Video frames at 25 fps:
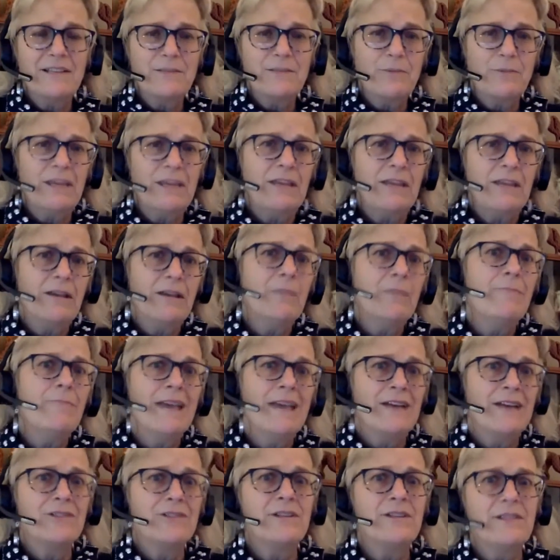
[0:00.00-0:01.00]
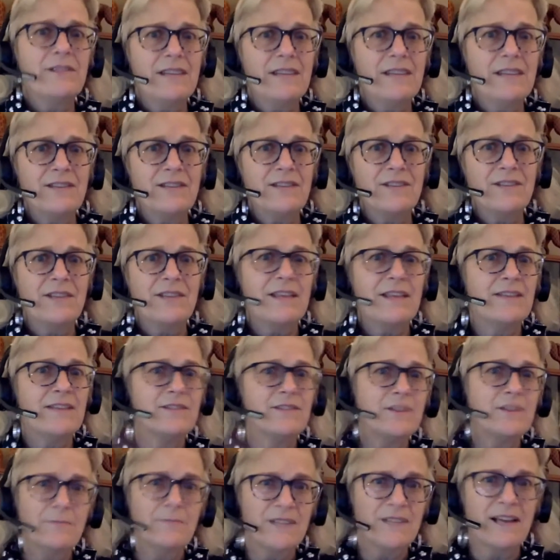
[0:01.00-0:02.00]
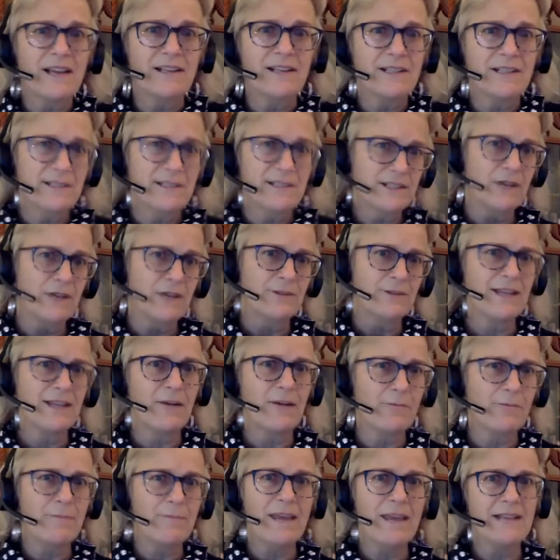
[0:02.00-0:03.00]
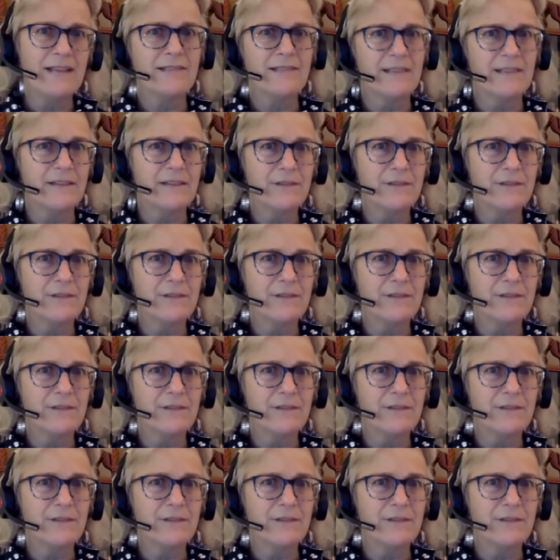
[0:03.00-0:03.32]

We imagine things, and then some scientist goes out and makes it.